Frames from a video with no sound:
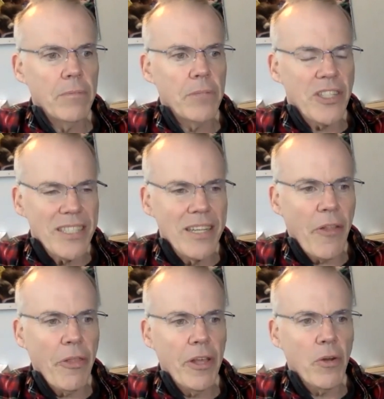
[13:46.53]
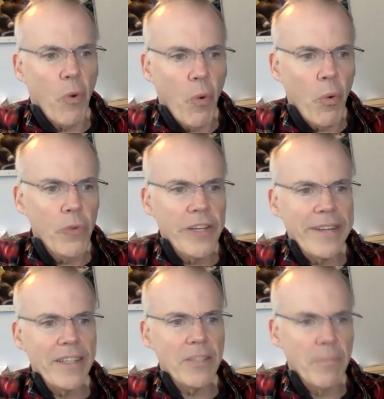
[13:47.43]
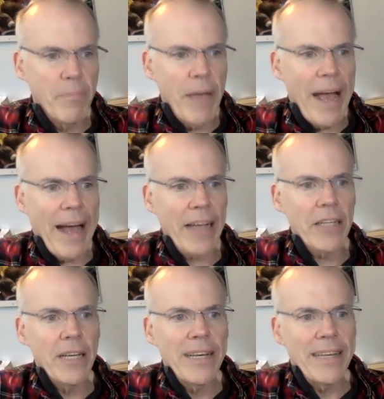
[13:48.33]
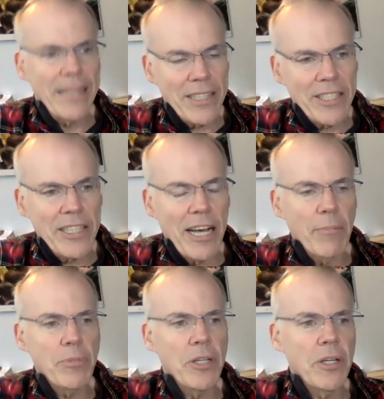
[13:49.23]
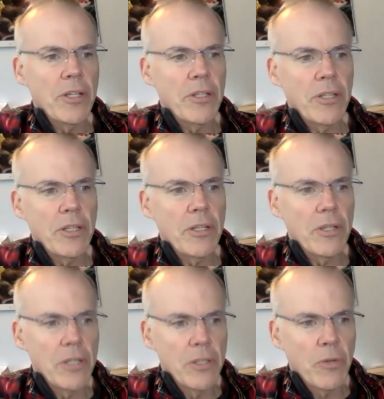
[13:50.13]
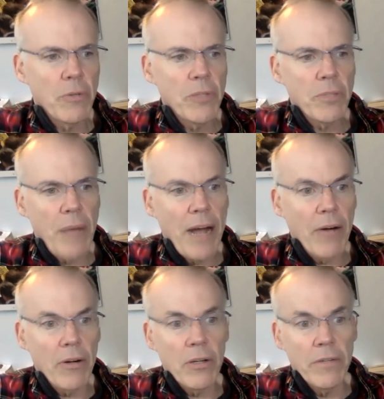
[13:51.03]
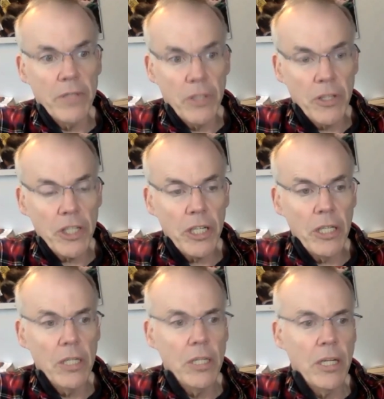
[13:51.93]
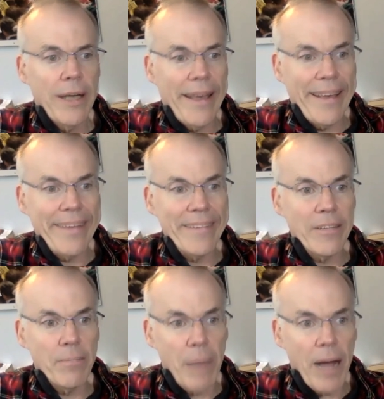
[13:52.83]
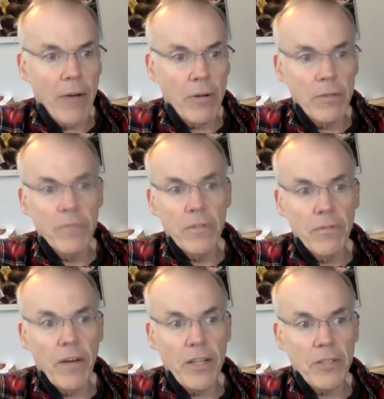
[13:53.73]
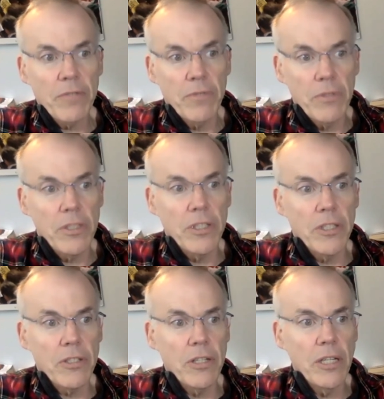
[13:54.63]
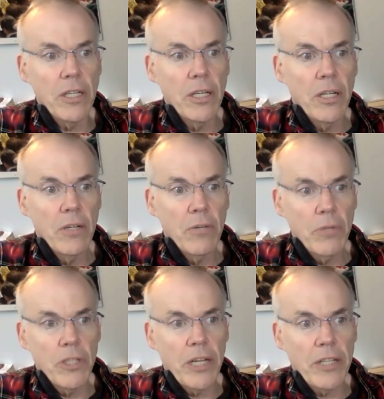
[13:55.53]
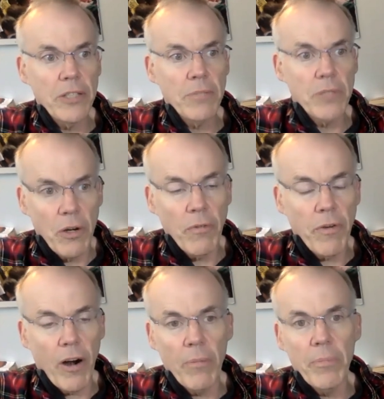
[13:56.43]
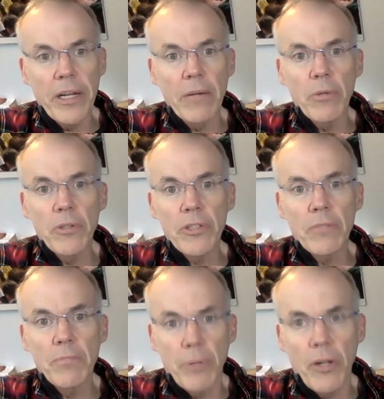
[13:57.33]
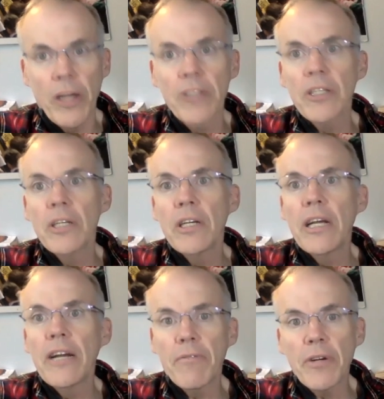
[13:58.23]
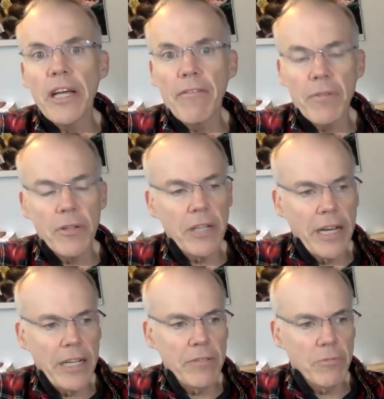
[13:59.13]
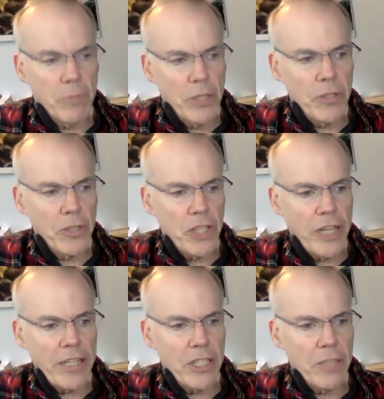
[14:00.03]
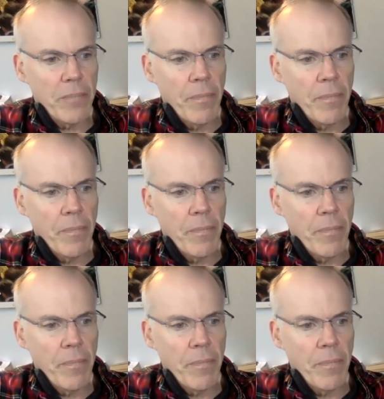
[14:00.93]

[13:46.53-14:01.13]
There's nothing holding us back except the enormous power of inertia and the power of the fossil fuel industry, which has so far been able to blunt every effort at real change.